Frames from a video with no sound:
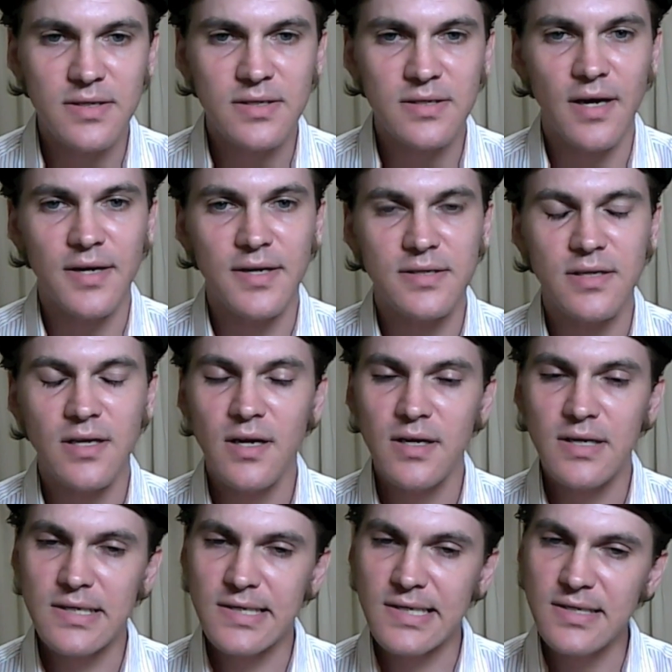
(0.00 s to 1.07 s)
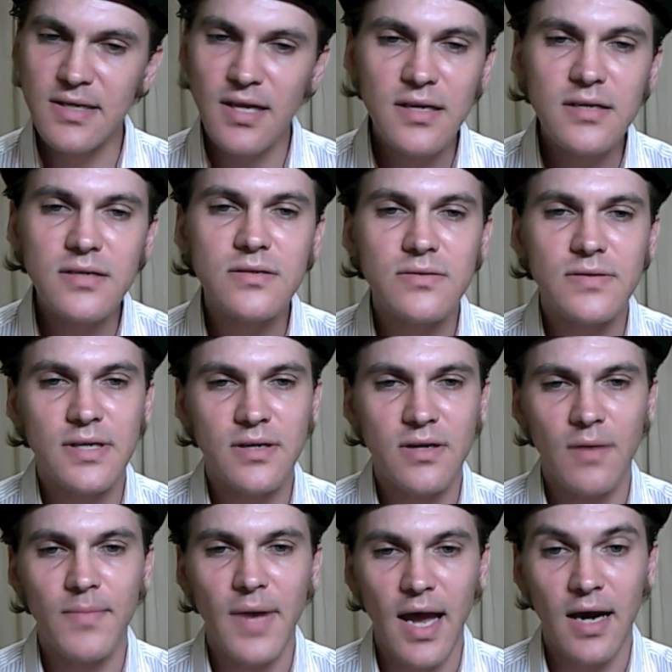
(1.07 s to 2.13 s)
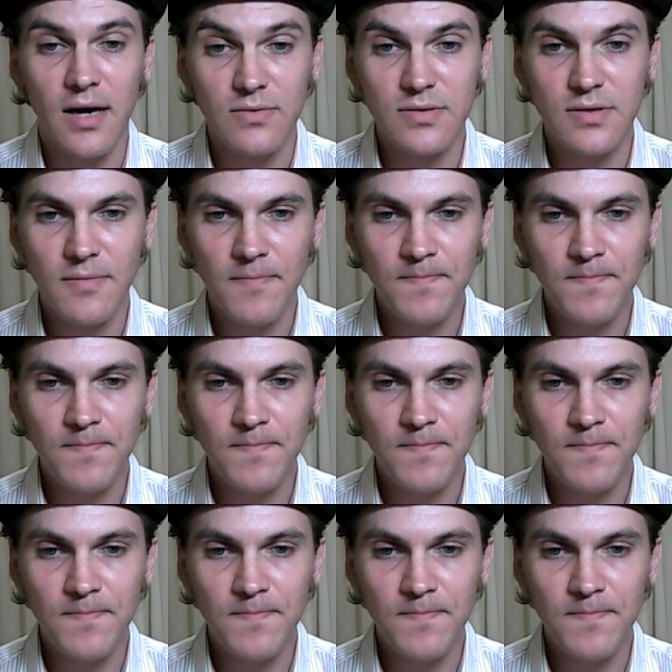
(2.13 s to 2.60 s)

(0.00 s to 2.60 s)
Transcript: studies continuously come out